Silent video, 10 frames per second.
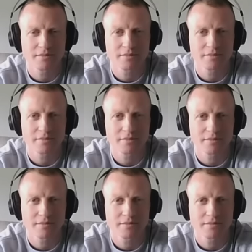
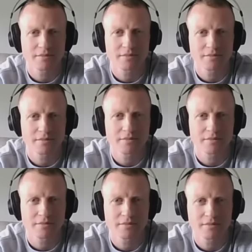
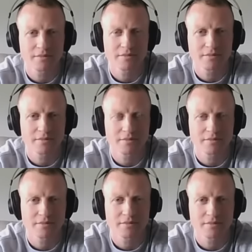
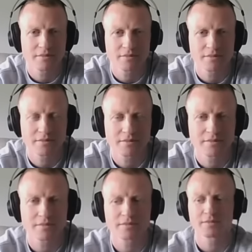
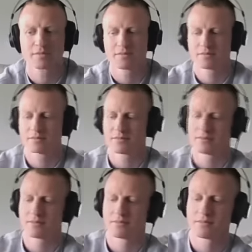
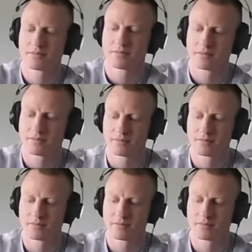The person shown says nothing.